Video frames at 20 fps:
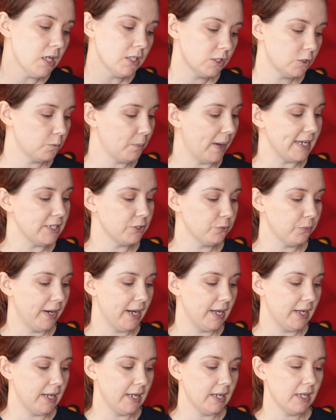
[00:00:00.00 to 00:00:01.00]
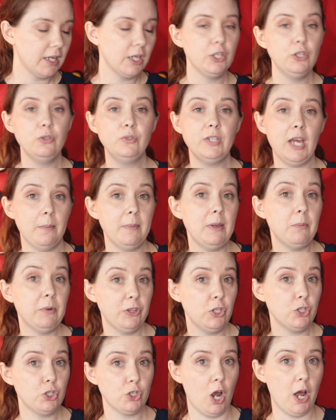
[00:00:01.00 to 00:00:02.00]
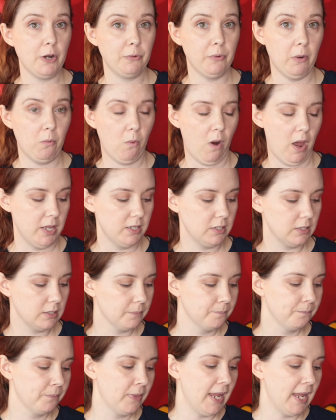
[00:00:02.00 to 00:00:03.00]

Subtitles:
spice rating, you tell me what the genre was,